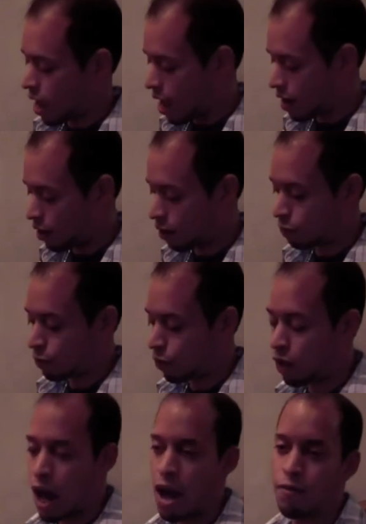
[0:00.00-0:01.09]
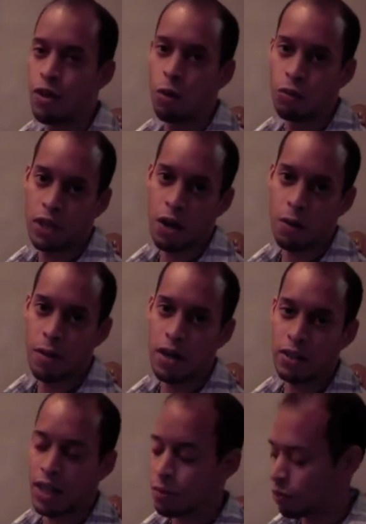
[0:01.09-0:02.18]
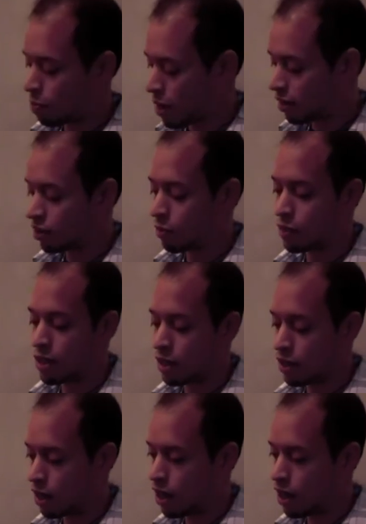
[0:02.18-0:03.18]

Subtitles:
and on full, I have no doubt about it that it would make something